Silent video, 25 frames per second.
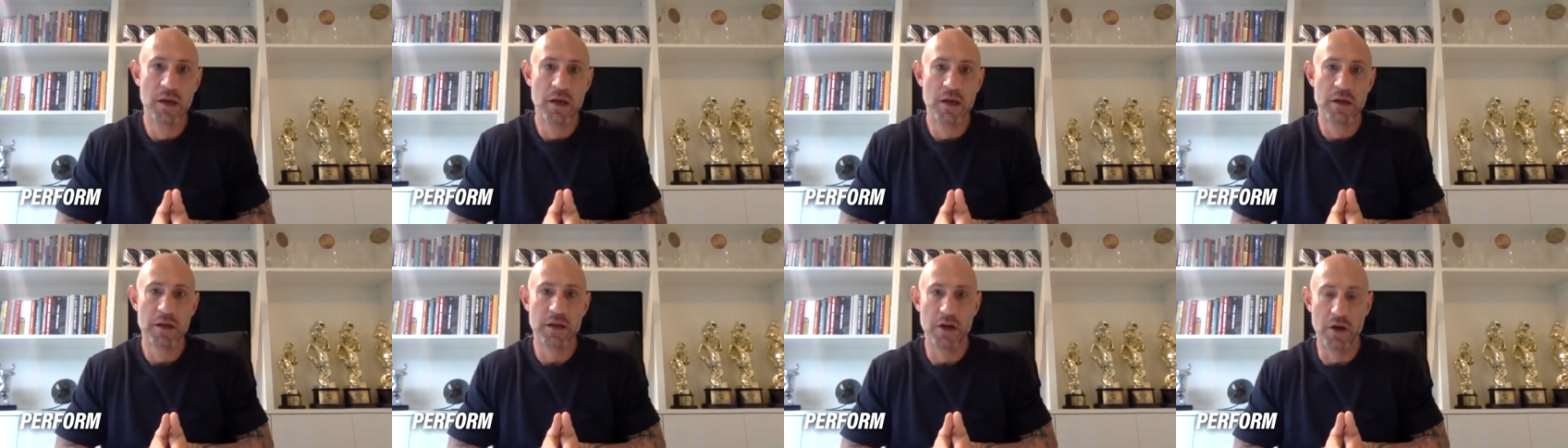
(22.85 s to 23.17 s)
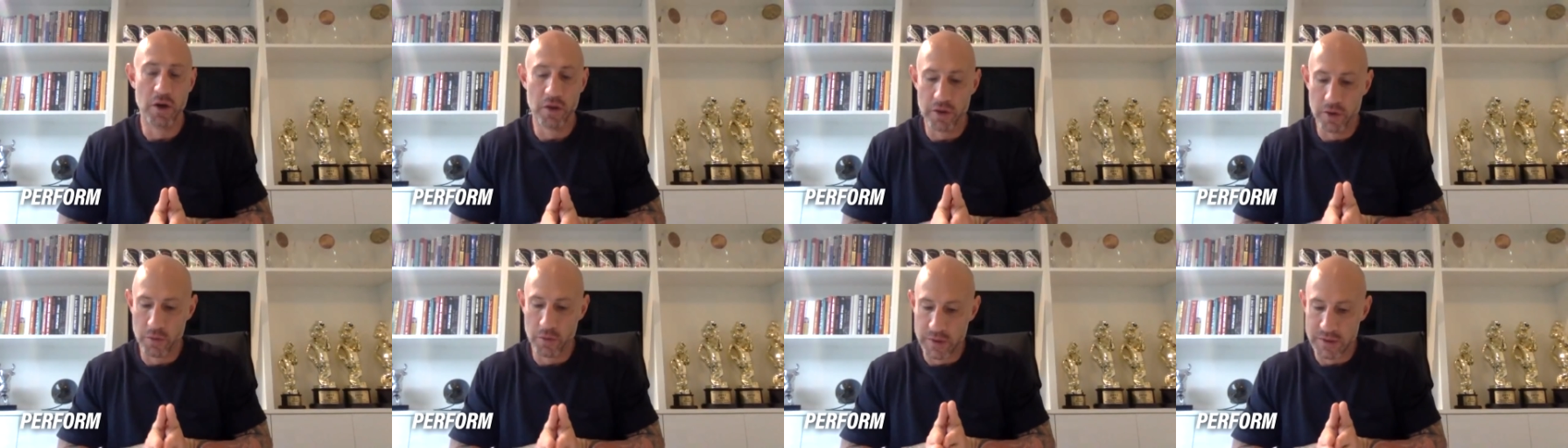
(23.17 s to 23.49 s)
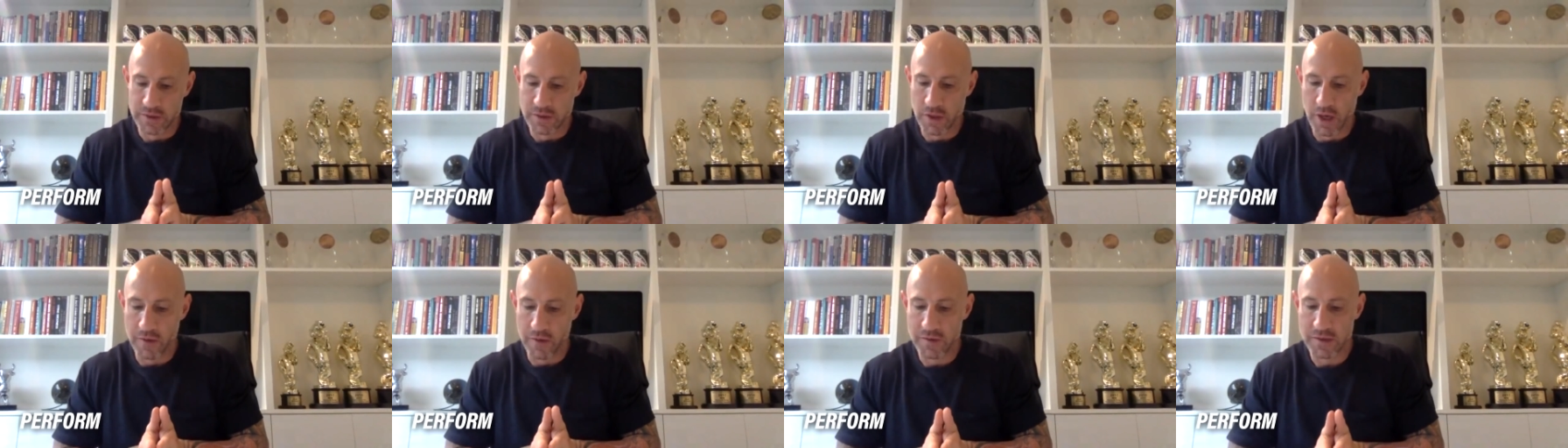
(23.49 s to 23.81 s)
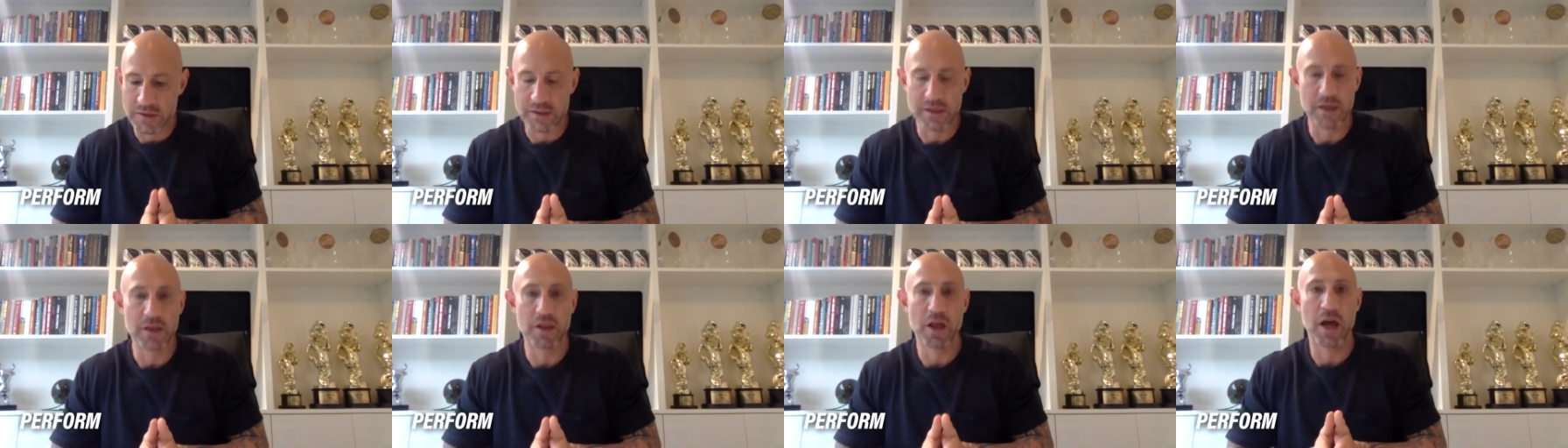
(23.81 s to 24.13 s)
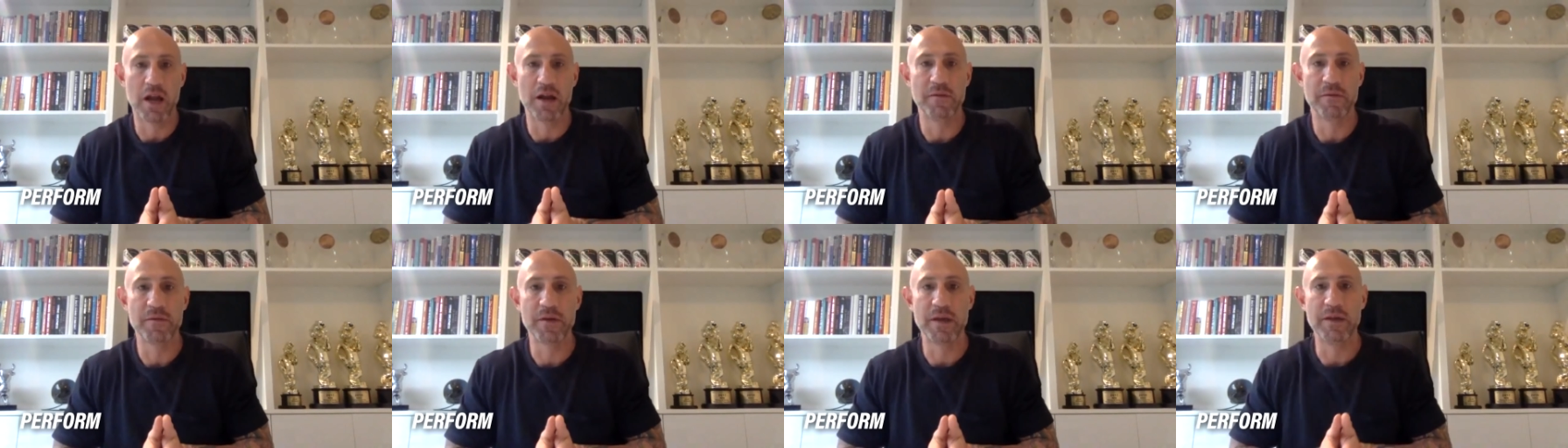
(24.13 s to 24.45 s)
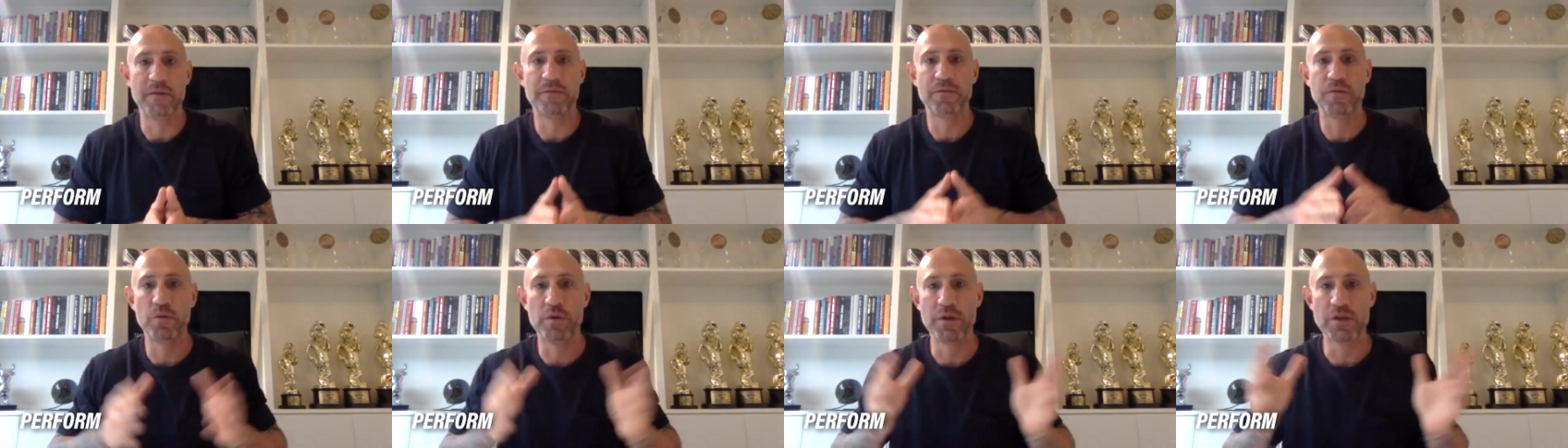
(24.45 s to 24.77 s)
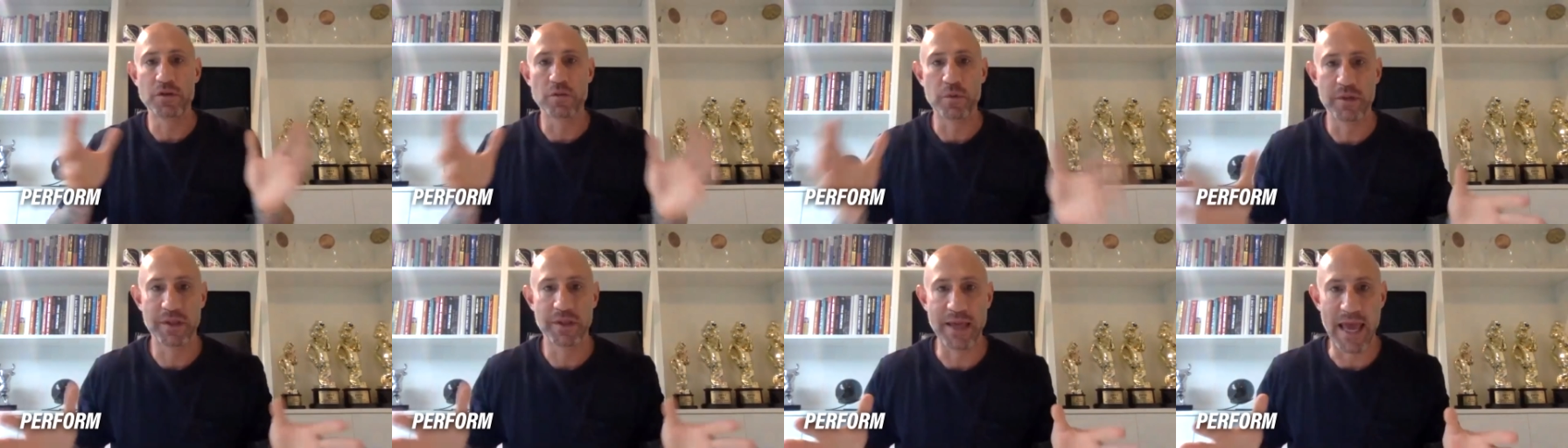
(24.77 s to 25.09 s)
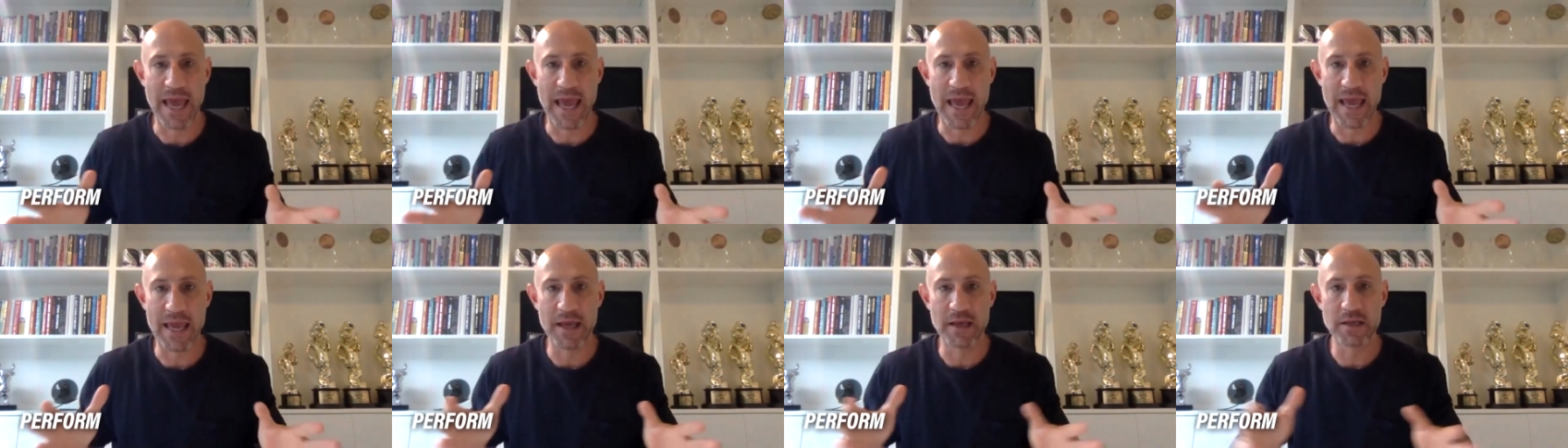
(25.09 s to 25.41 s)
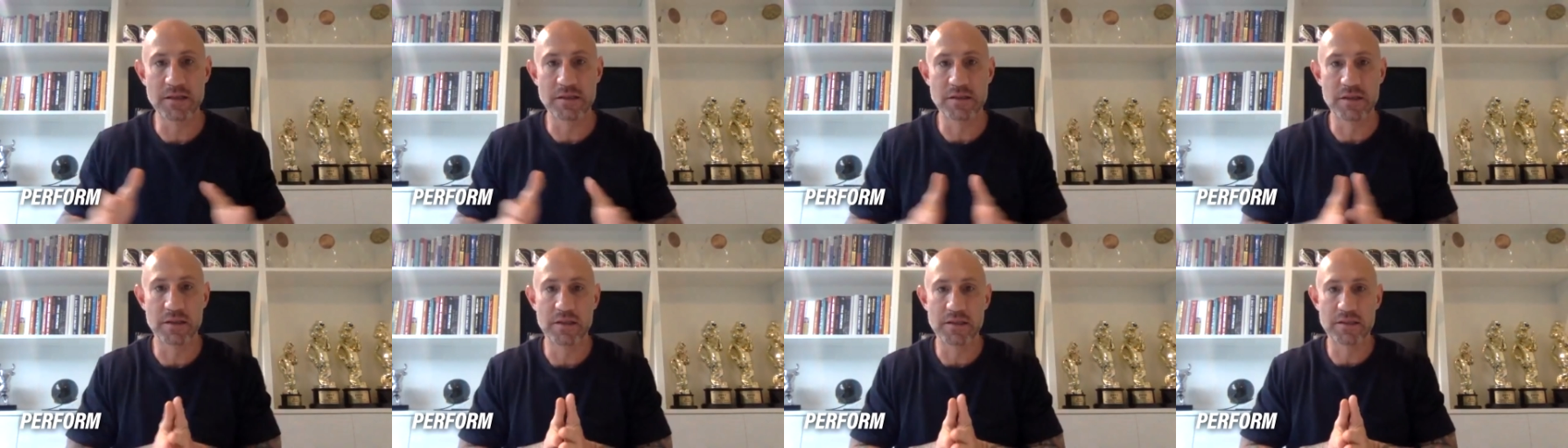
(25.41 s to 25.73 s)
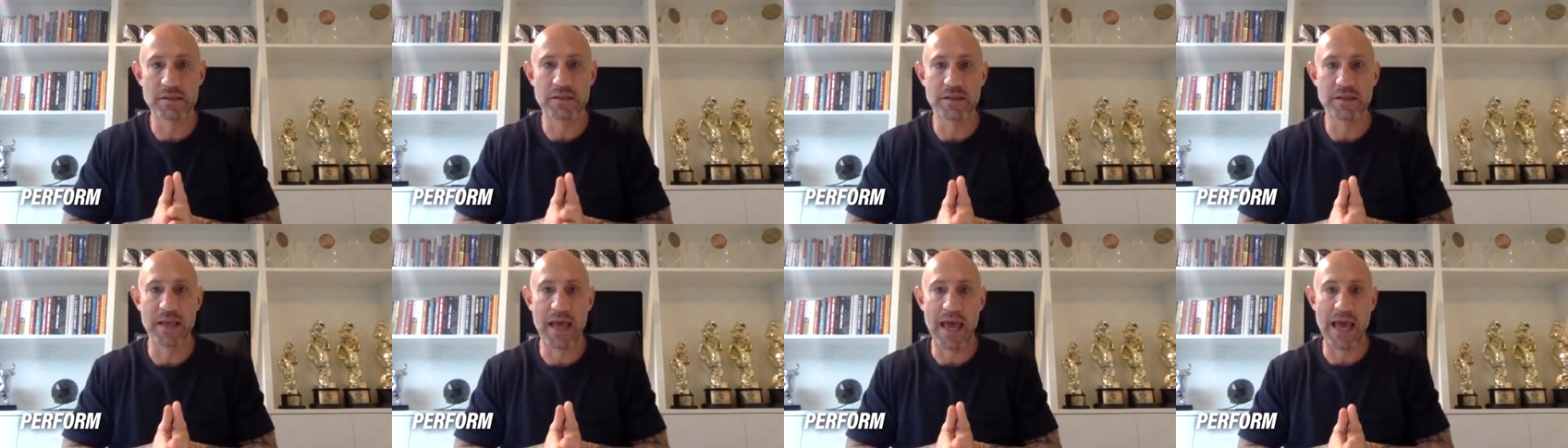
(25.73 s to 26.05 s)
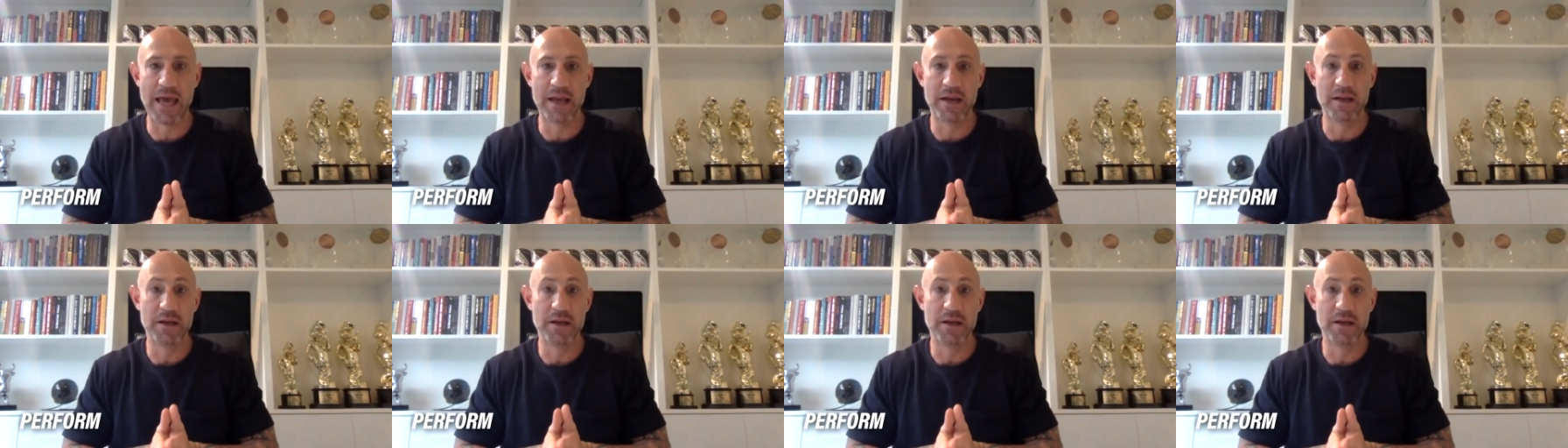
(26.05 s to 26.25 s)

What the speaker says: there was obviously a lot of influence with gangs and this and that.